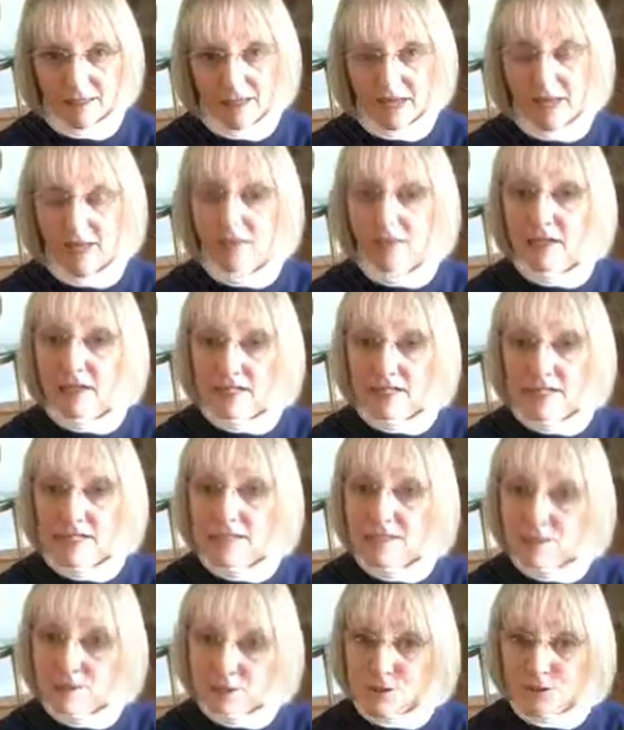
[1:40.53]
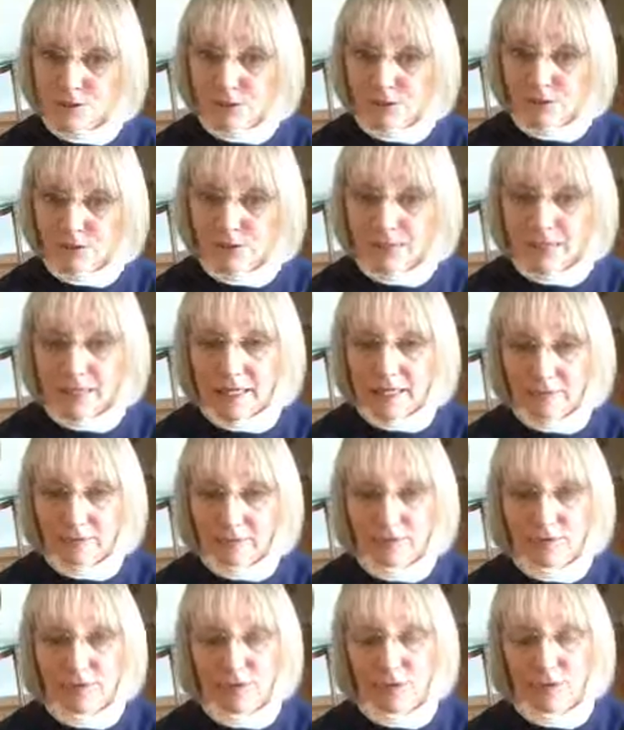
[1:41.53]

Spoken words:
And this is true if